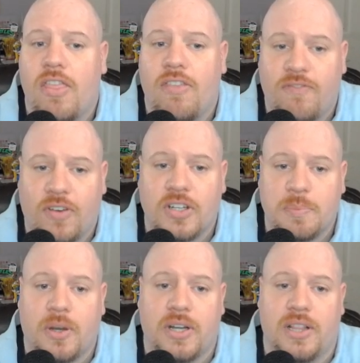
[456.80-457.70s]

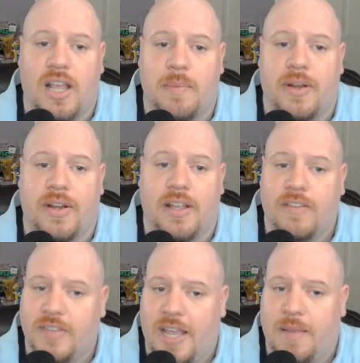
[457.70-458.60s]
first-party library
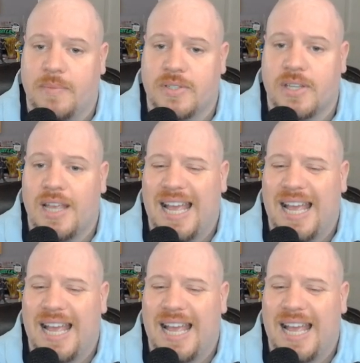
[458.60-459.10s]
of games.